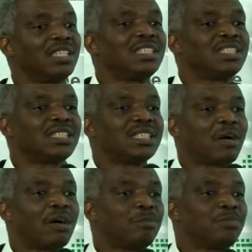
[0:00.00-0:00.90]
this
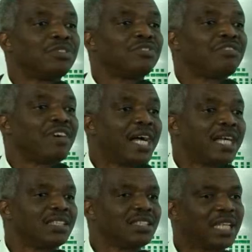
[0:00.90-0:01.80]
is our
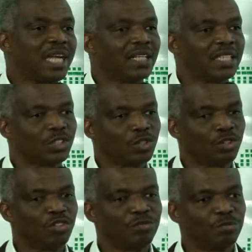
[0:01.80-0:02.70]
preferred
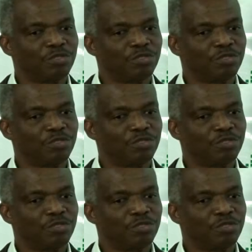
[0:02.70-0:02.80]
direction of